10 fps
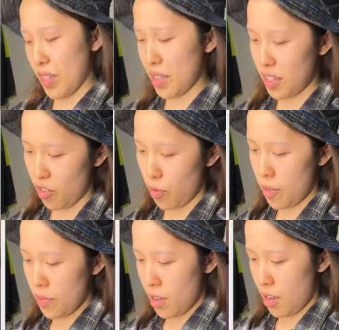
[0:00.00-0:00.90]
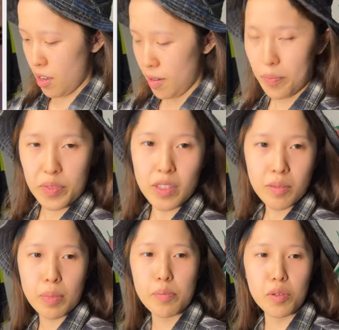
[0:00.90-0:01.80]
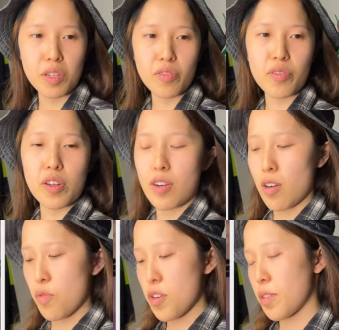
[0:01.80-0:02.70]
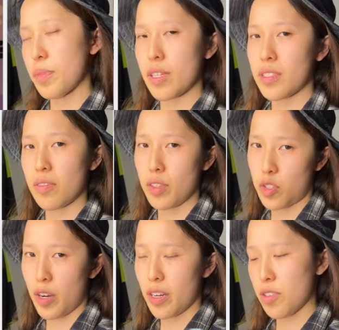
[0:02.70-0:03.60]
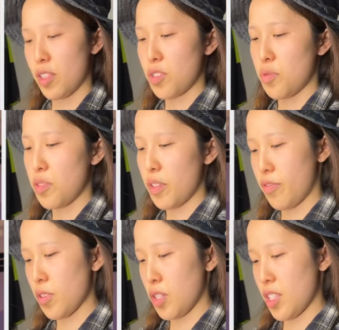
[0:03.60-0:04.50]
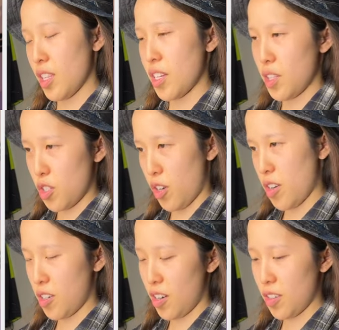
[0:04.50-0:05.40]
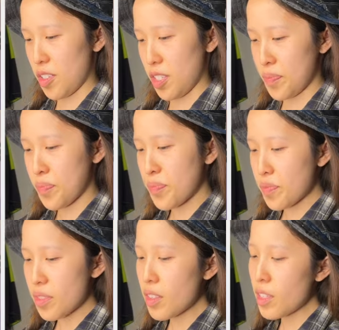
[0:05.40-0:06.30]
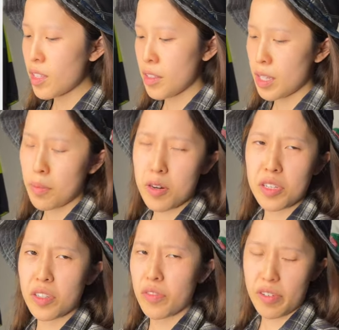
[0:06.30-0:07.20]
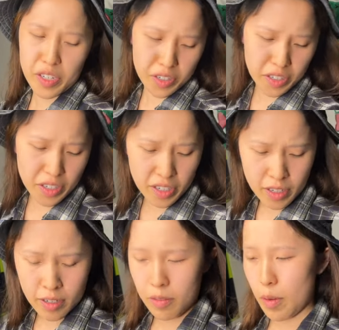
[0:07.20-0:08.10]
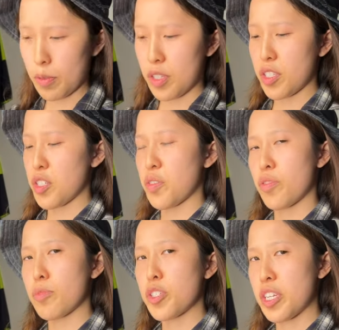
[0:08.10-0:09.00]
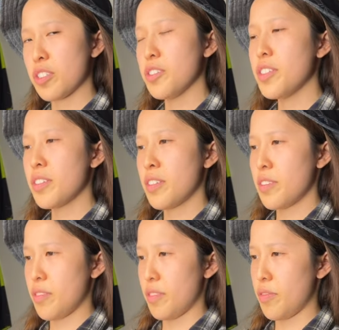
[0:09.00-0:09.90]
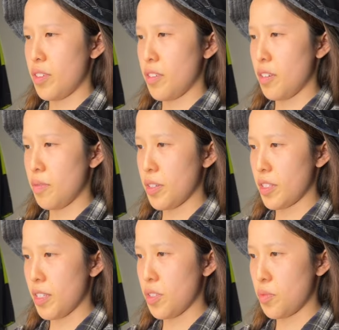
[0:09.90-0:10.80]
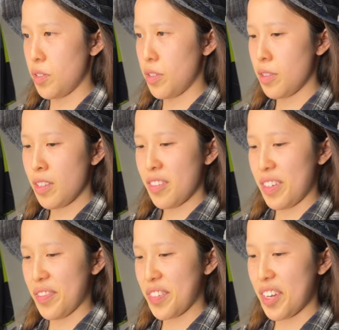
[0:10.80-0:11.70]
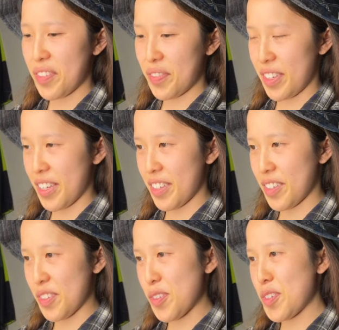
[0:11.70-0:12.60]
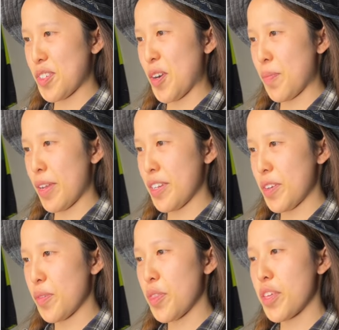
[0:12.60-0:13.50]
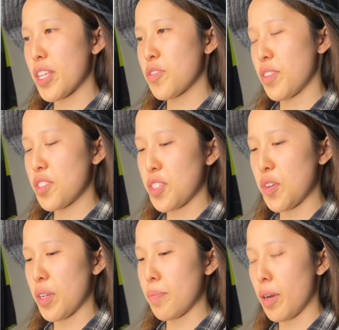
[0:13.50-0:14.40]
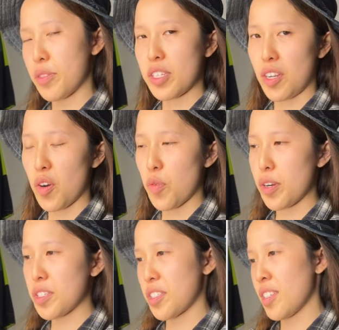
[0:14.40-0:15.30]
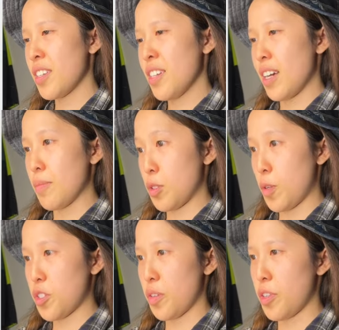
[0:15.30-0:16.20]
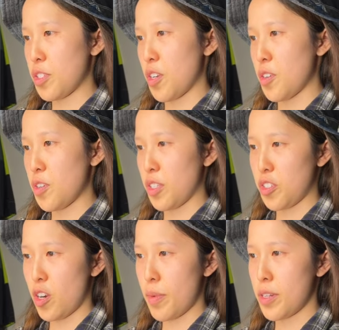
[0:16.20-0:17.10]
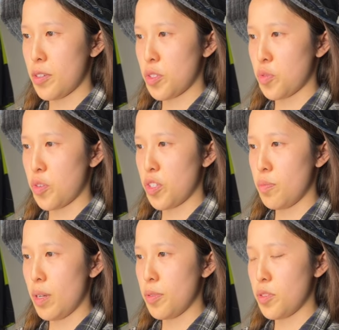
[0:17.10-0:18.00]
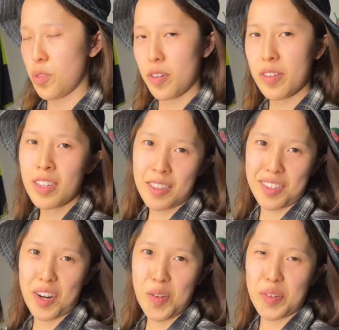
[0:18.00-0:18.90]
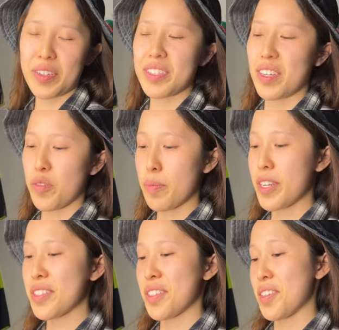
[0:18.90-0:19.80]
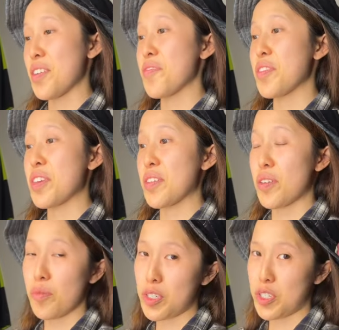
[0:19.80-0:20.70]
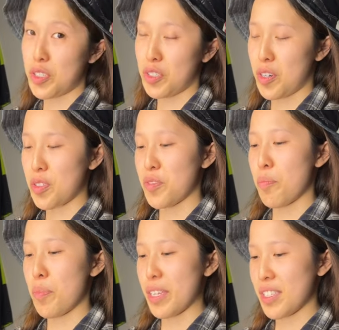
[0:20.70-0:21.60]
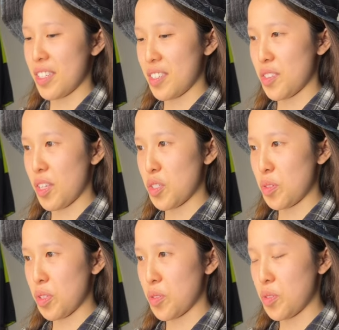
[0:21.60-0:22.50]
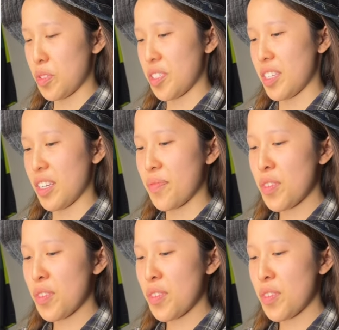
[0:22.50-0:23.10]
A lot of people love their artwork because of the trainers as well. They focus a lot on the trainer cards. I think Marnie's a very good representation from Shield of their artwork as well. We have Koffing. Ooh, Charmander. One thing that's fun to note about these artworks, especially the starters like Charmander, Squirtle, Bulbasaur, the artwork is reminiscent of the original cards from base set, so that's really cool to see.